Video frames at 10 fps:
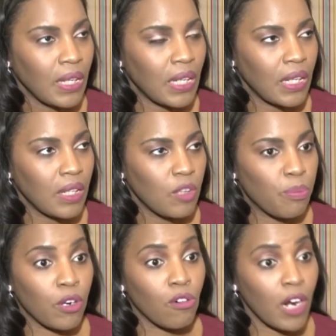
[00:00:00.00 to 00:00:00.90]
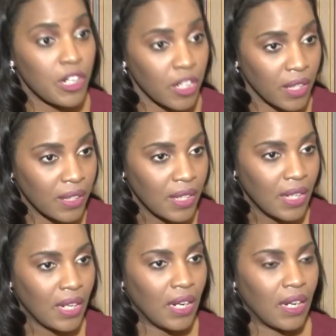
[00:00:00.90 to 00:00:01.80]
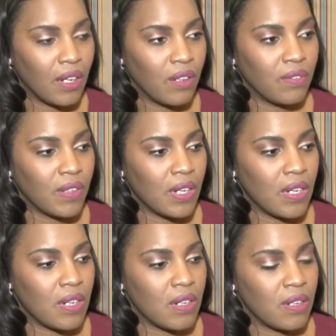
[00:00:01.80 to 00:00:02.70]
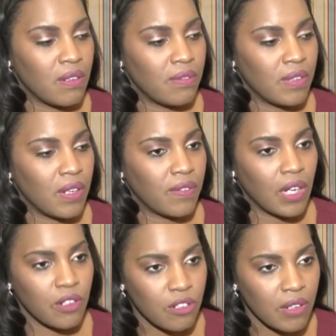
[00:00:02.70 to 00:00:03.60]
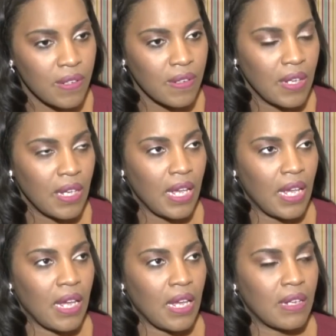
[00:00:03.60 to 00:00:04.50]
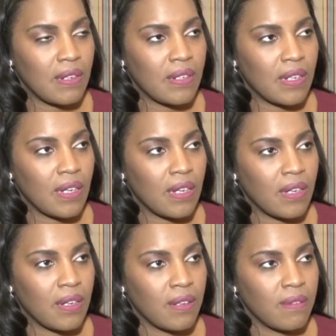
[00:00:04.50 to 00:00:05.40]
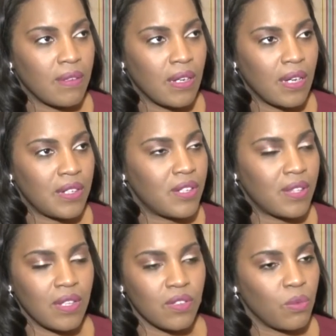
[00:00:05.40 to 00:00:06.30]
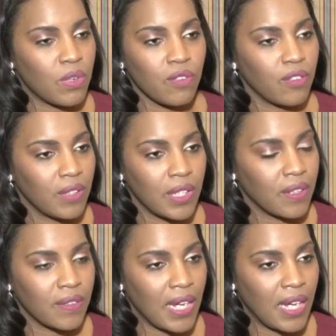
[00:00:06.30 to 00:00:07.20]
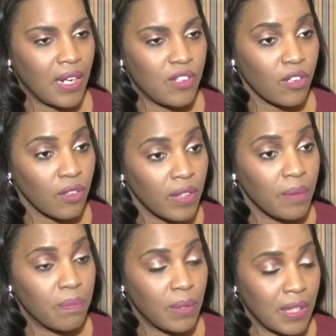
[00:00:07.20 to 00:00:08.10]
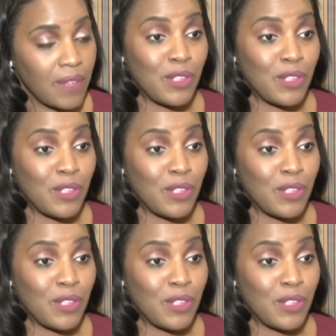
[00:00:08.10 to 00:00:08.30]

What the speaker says: in the progression of countries, and I just think he's a wonderful leader, and I certainly believe